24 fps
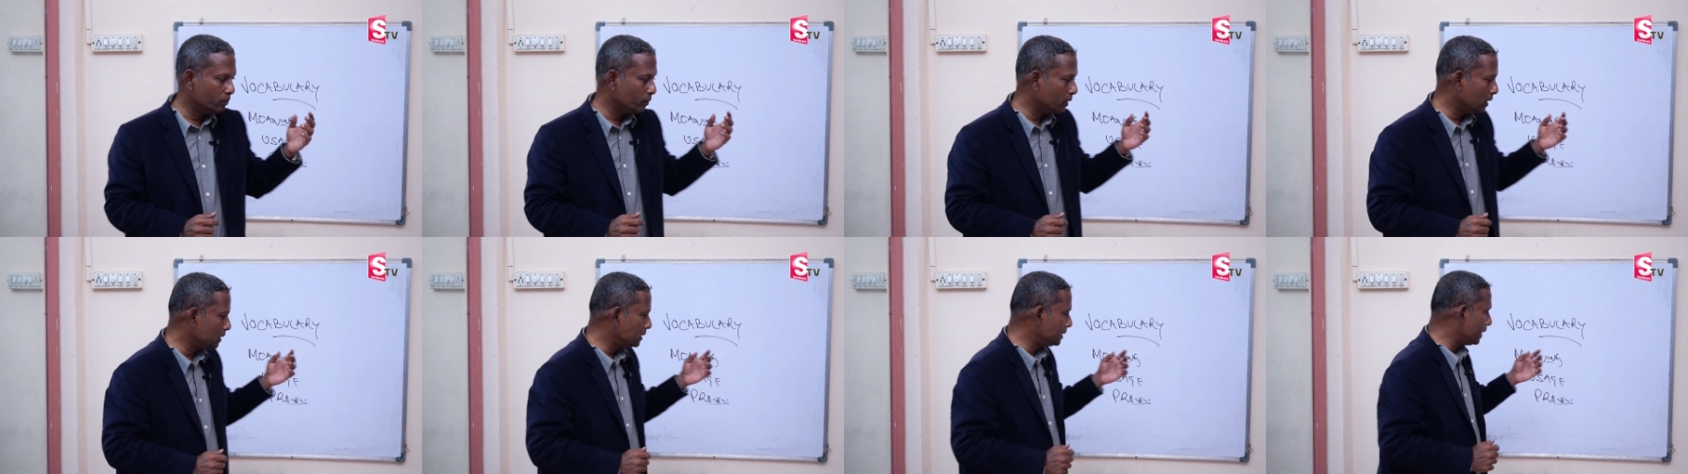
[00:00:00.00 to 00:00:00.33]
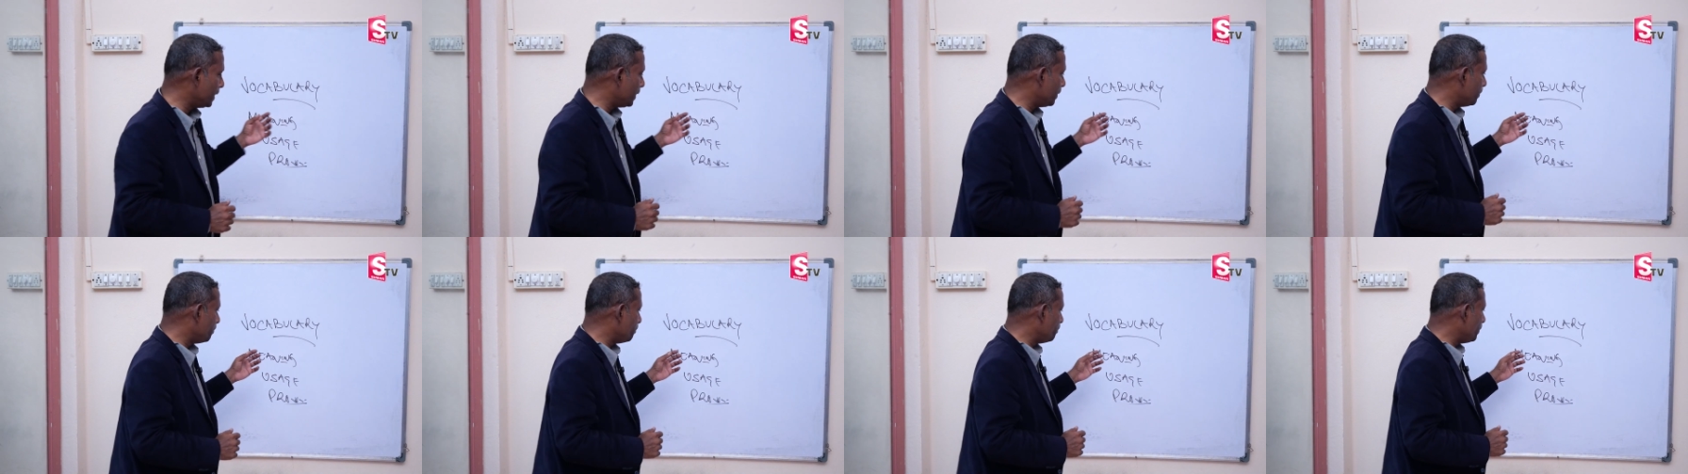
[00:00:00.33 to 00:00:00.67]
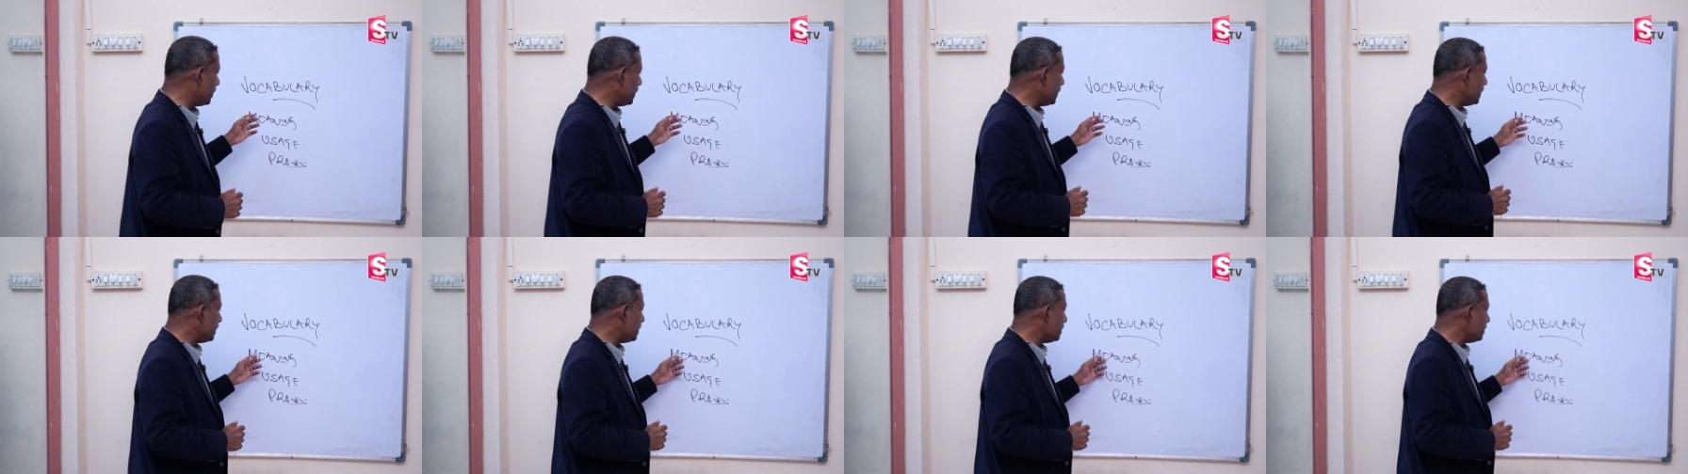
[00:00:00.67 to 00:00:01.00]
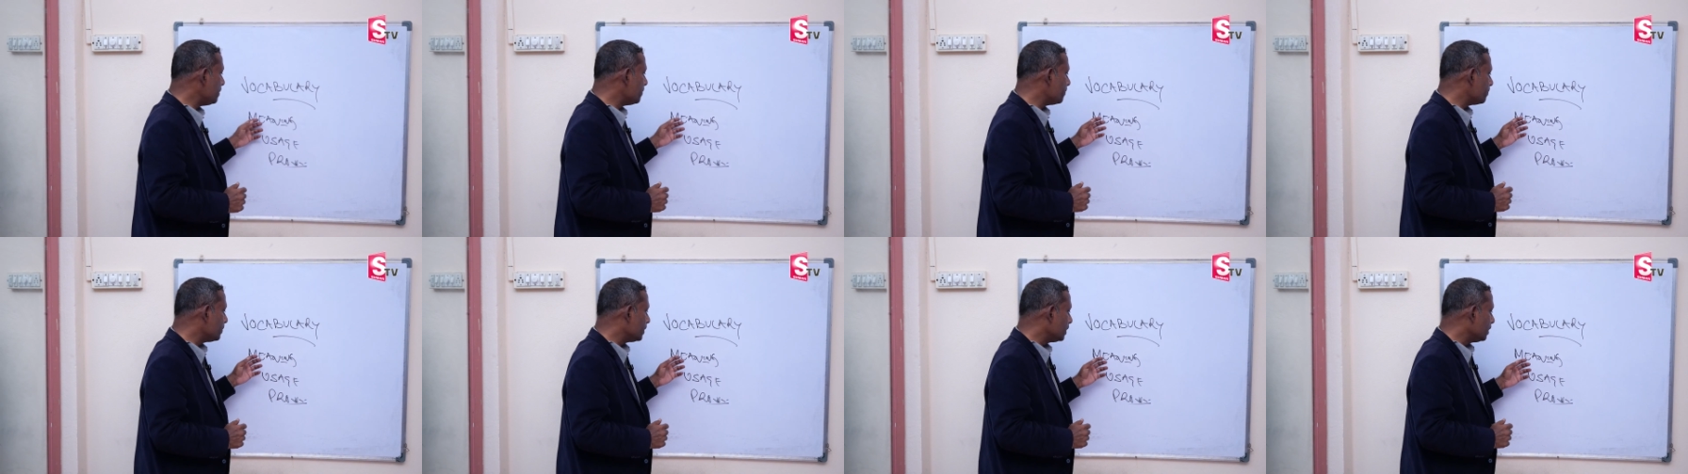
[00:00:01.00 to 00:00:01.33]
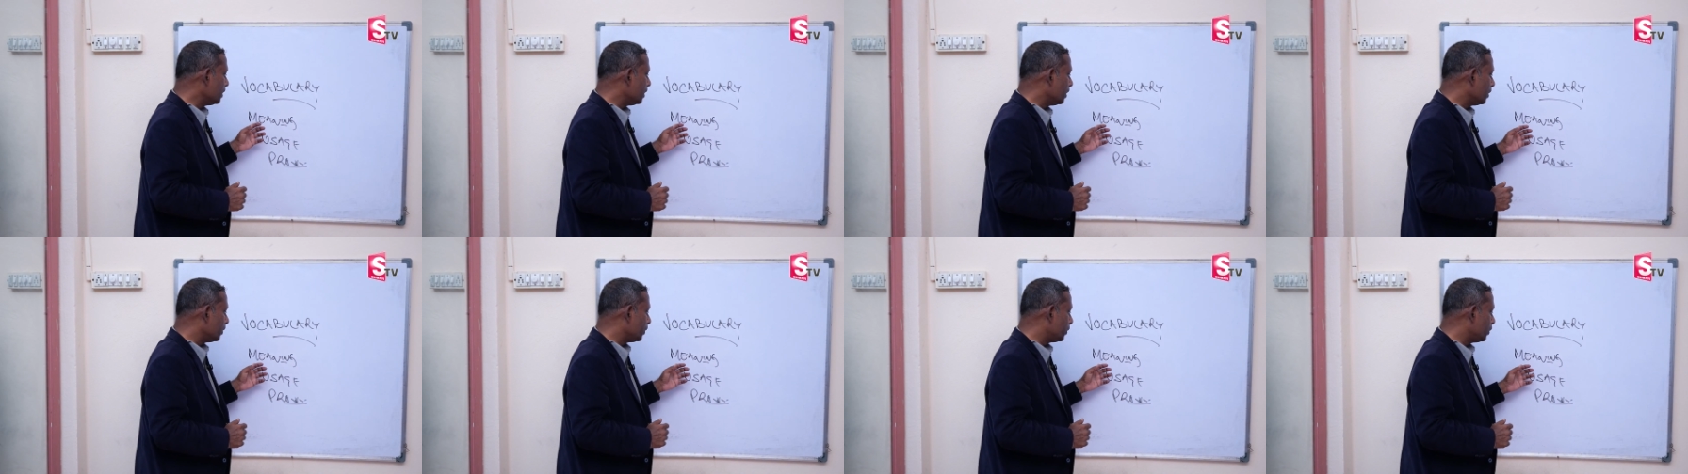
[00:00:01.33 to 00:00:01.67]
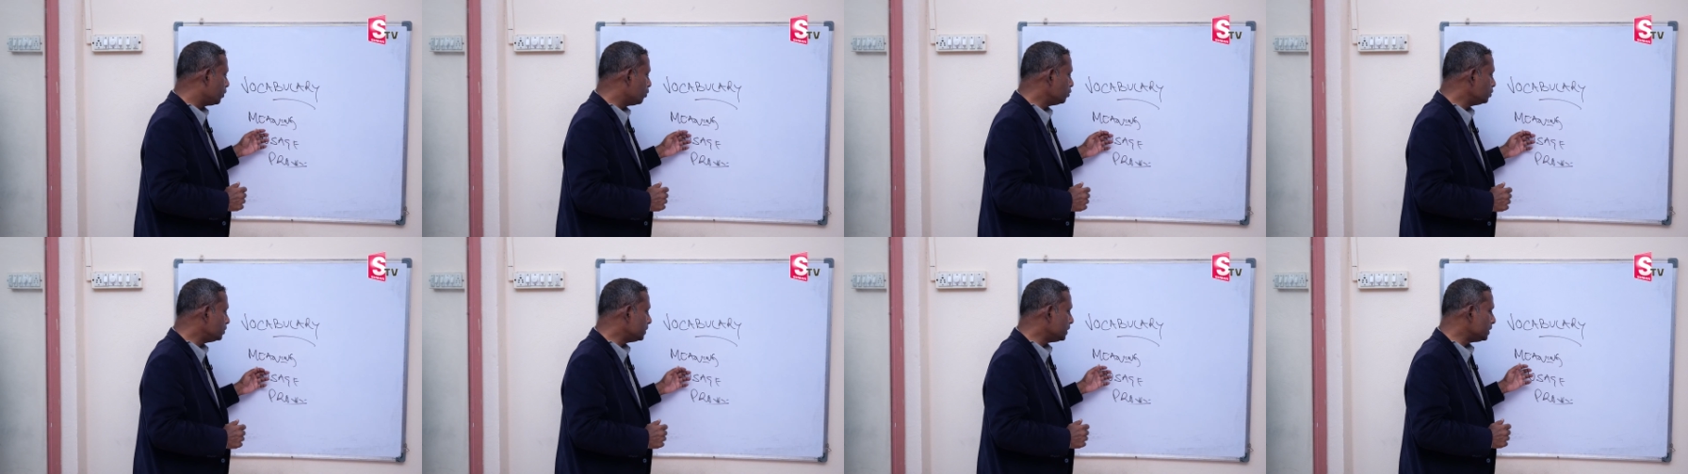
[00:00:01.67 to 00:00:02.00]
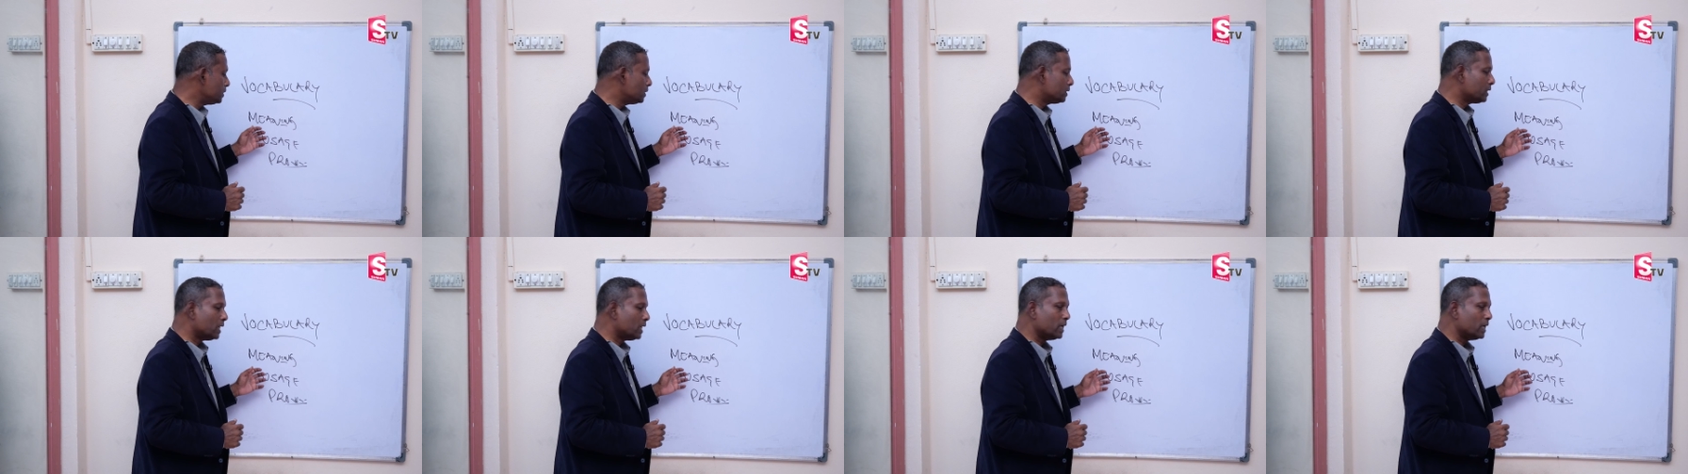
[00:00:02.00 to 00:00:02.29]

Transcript: let's say, meaning, usage,